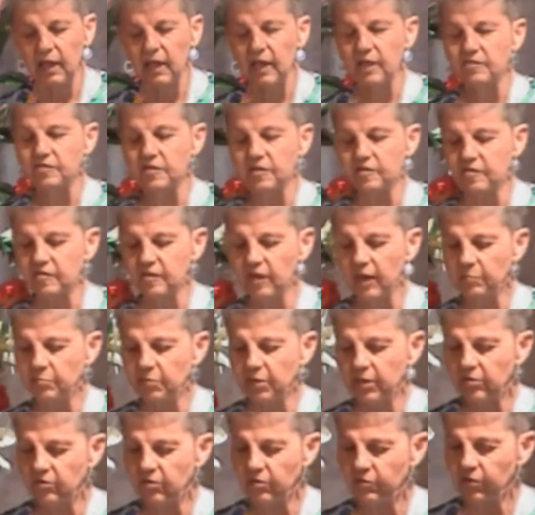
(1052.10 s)
It's
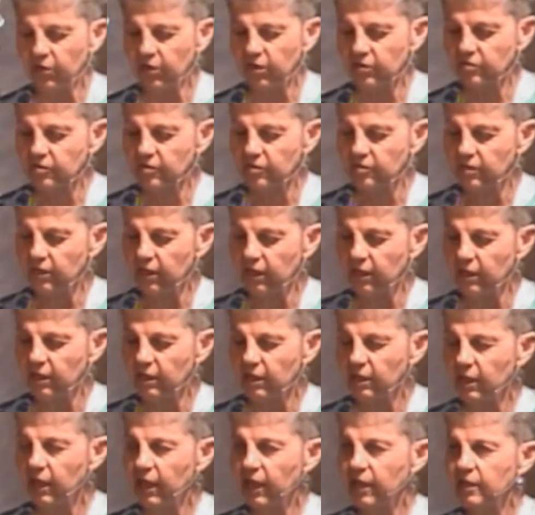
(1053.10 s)
accepting diversity
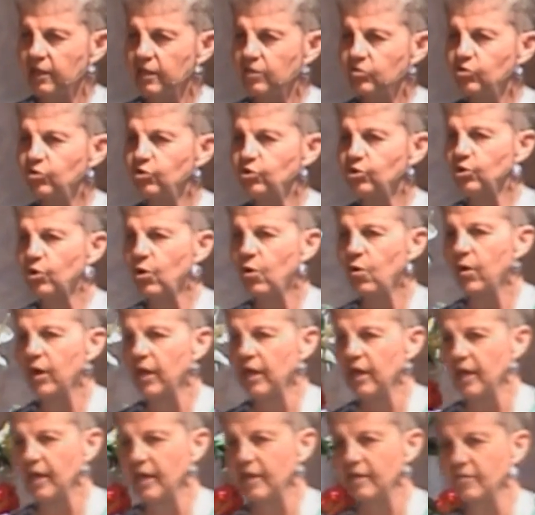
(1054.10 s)
and
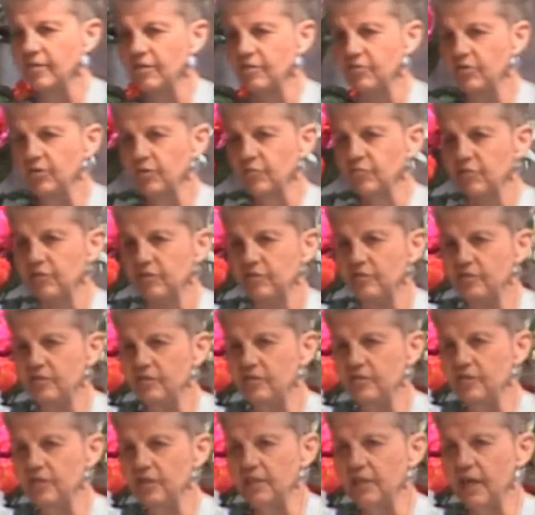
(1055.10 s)
enjoying the
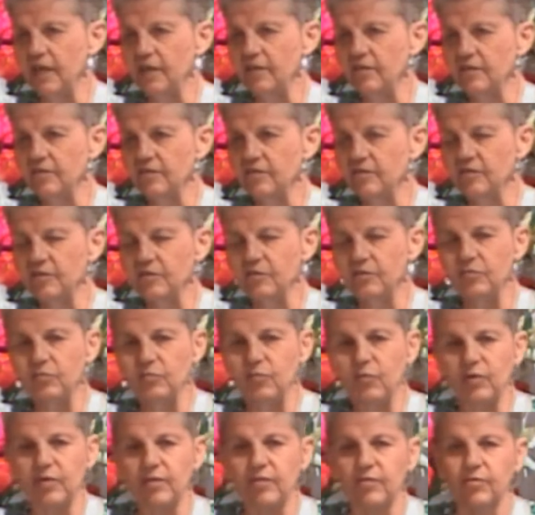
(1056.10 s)
differences in others.
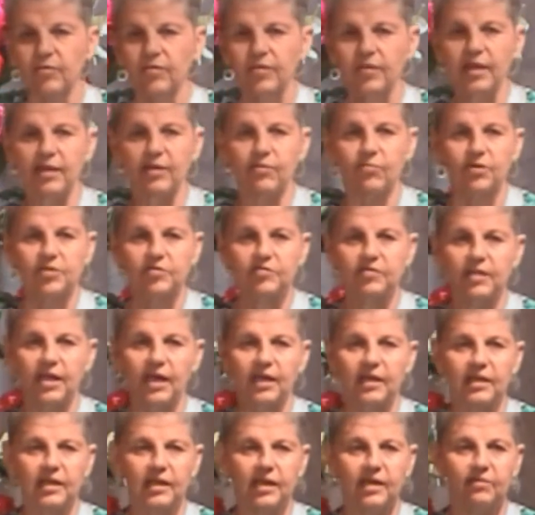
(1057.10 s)
One reason
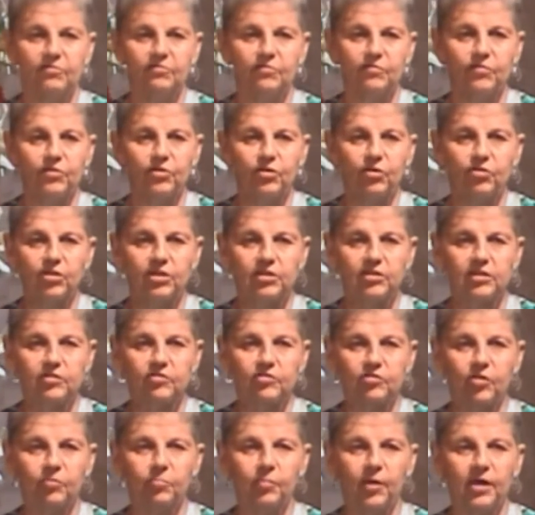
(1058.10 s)
I love unity
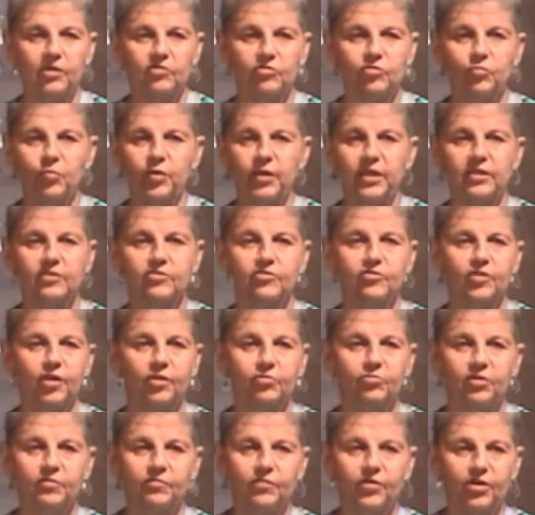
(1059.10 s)
so much. We are
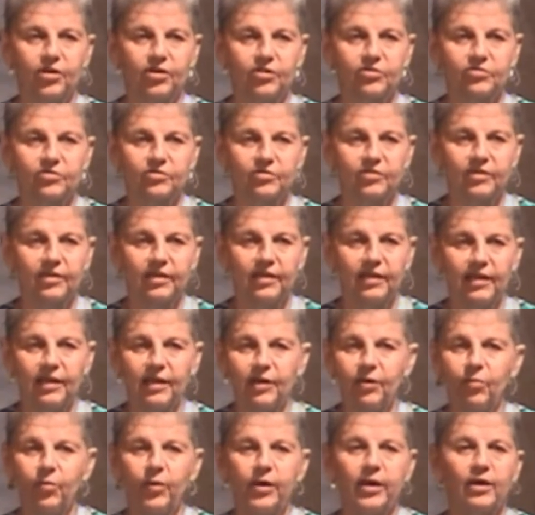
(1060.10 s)
so diverse.
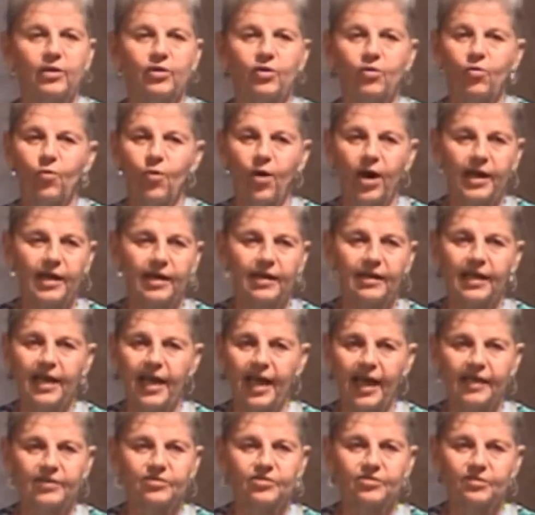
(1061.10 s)
We are quite a
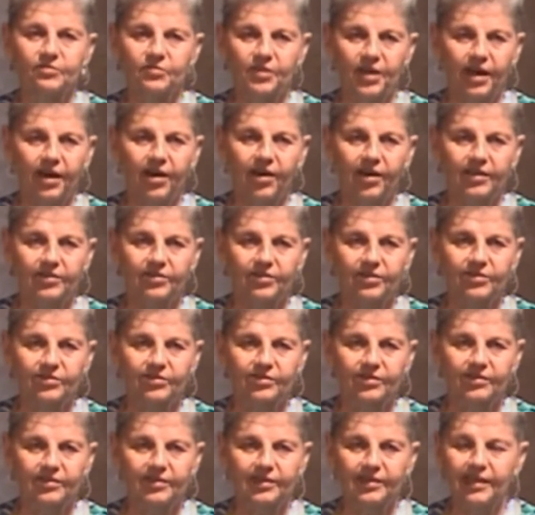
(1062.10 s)
cast of
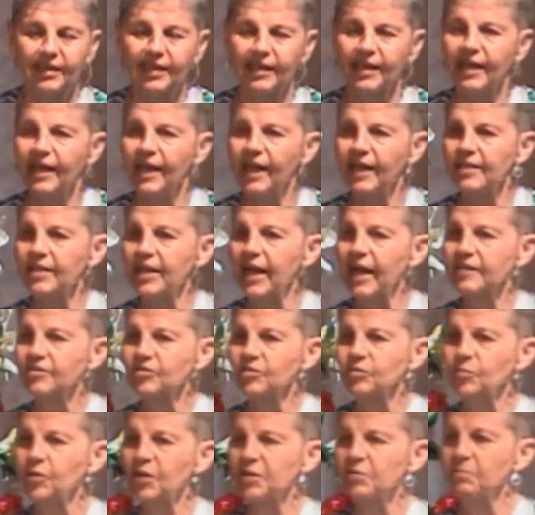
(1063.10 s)
characters. And
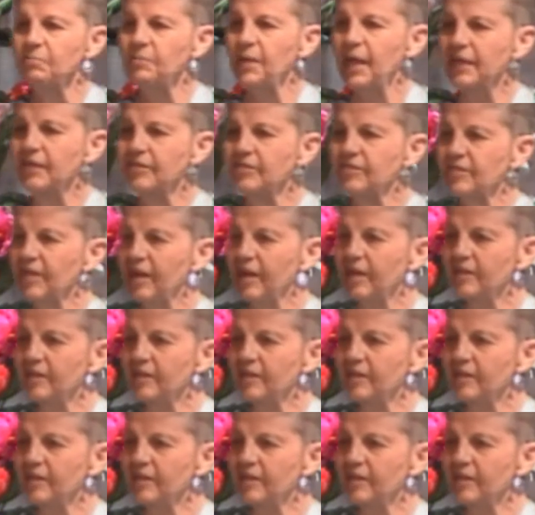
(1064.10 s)
that's what makes